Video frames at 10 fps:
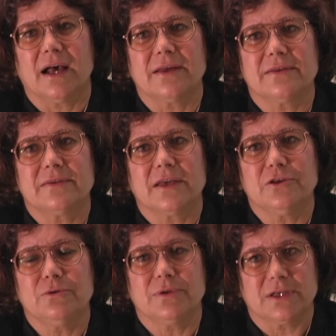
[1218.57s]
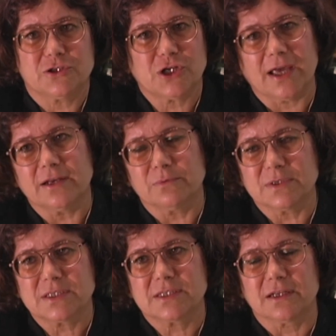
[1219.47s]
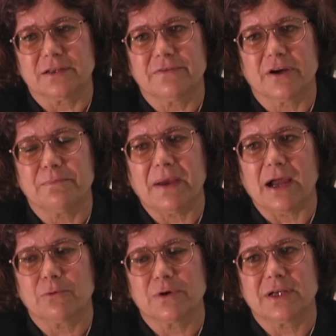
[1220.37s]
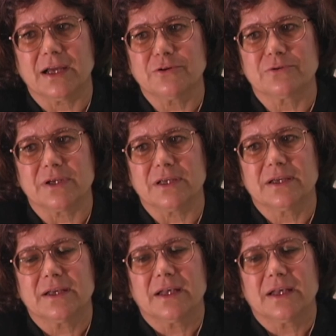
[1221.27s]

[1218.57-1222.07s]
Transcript: that they knew that China was still a very backward country,